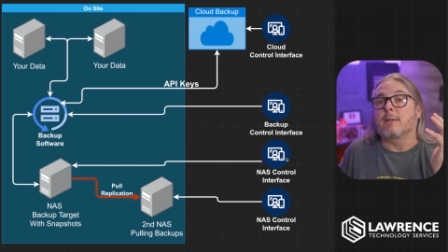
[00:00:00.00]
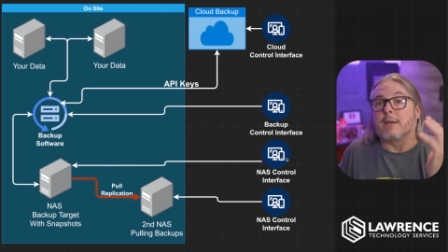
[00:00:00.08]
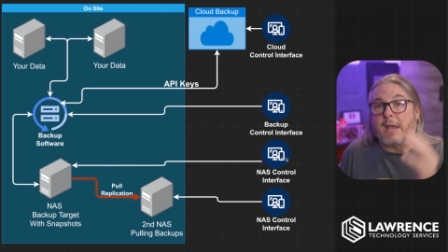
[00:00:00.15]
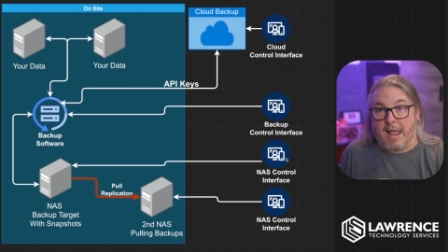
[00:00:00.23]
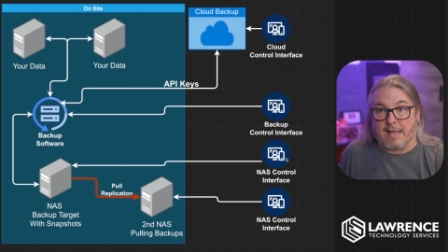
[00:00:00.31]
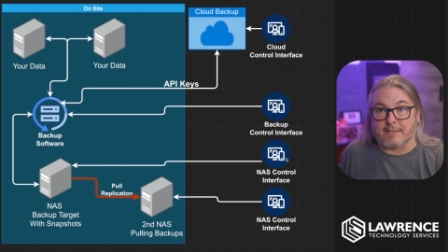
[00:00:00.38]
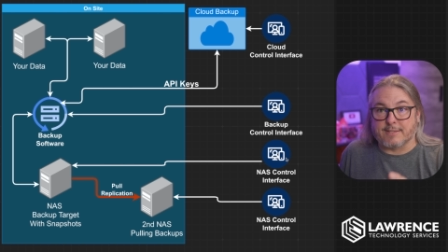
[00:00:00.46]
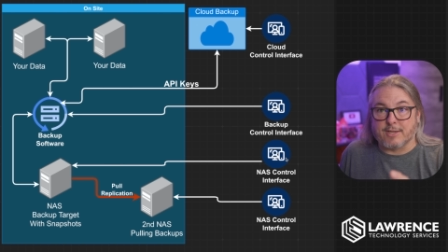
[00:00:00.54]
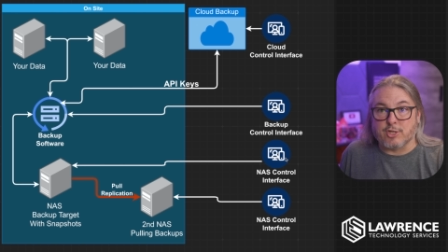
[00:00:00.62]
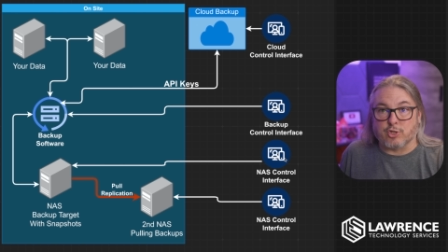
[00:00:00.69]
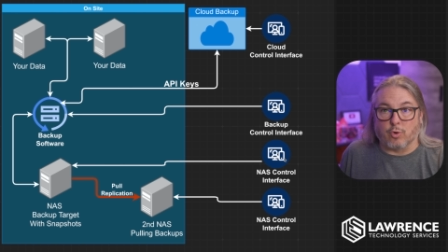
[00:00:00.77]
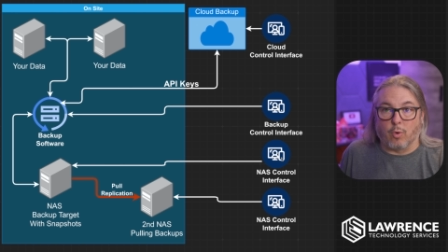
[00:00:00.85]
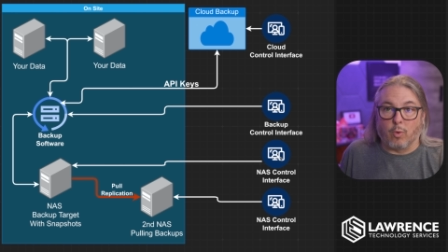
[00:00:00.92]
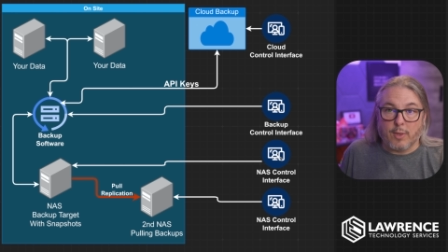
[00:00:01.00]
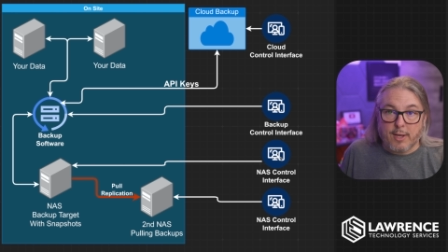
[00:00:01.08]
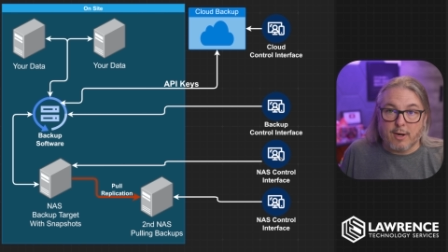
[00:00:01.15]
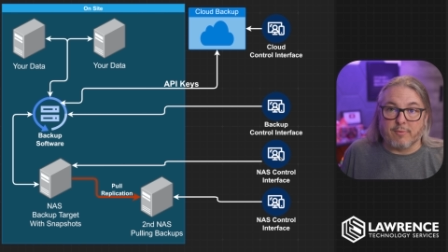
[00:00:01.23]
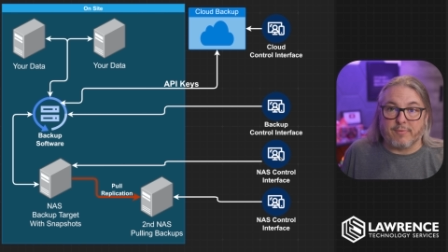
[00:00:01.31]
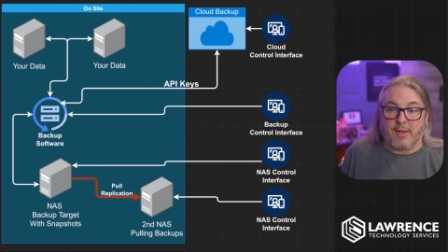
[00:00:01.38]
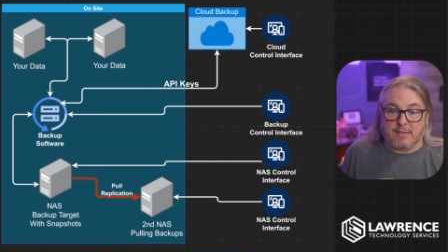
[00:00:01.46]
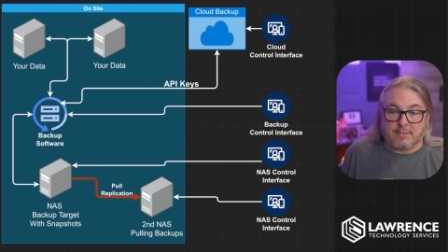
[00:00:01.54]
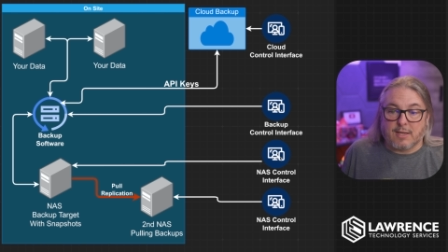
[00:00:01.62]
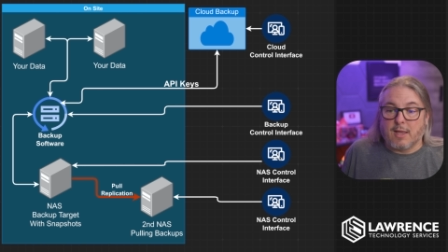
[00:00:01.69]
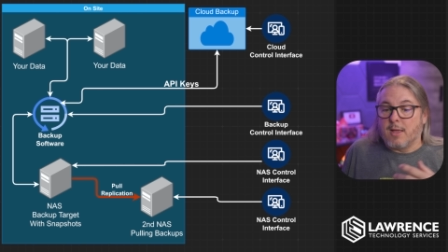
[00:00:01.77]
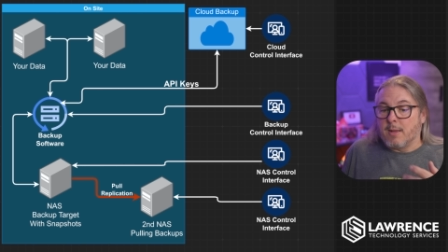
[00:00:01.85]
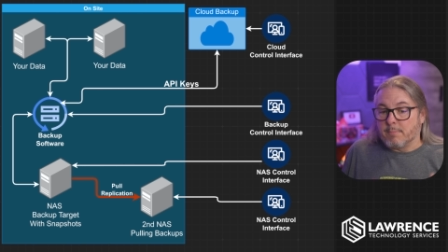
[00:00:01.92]
NAS control interface.
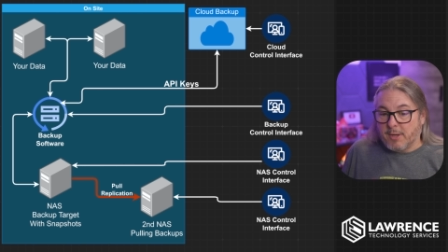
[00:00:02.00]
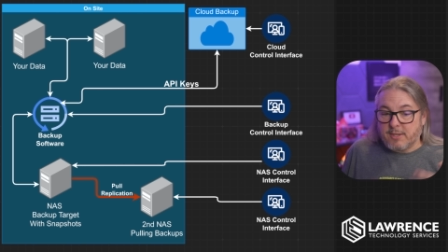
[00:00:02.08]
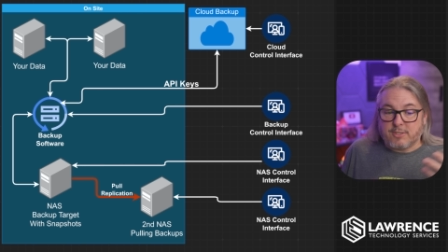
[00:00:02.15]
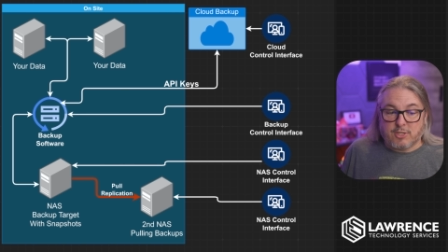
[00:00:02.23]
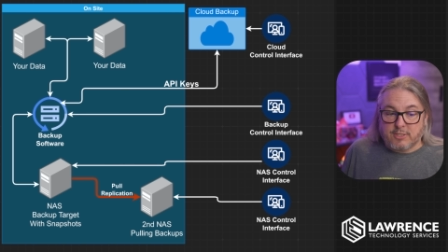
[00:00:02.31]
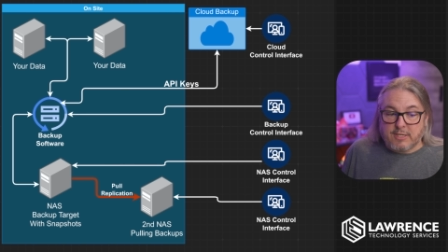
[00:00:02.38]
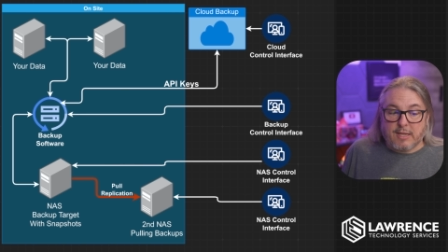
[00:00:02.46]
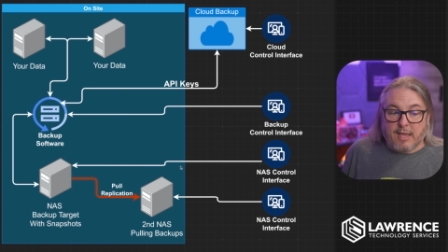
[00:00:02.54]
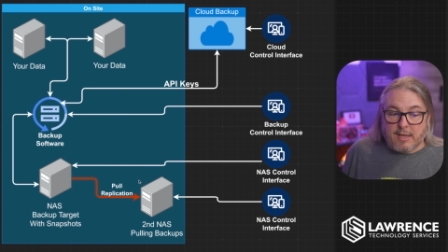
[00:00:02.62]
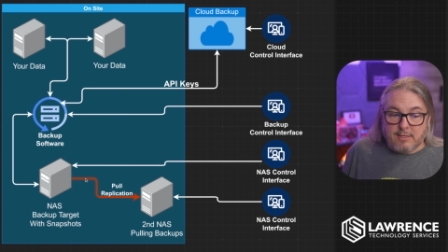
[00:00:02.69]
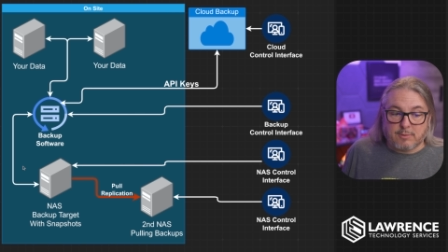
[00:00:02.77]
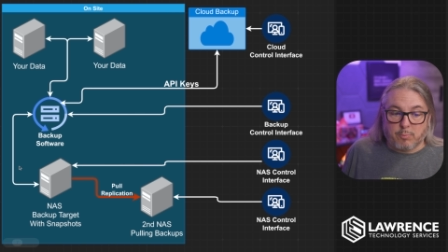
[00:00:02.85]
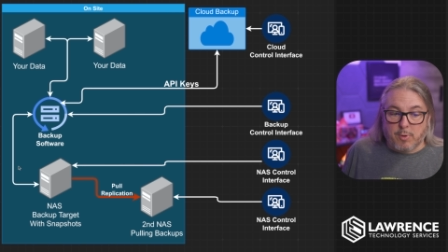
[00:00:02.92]
But just in case,